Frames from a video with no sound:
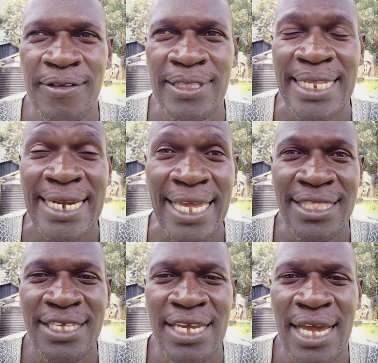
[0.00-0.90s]
the
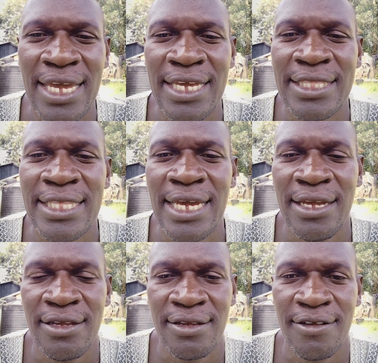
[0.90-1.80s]
9th year in the
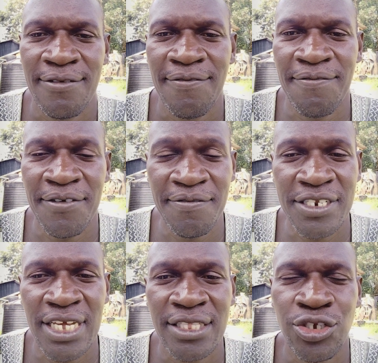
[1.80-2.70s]

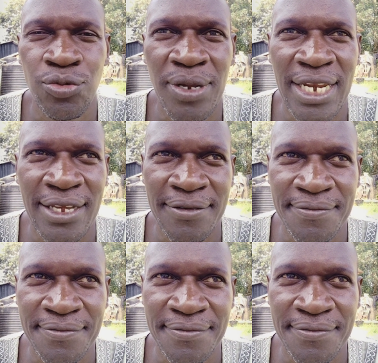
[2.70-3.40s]
50th Jubilee.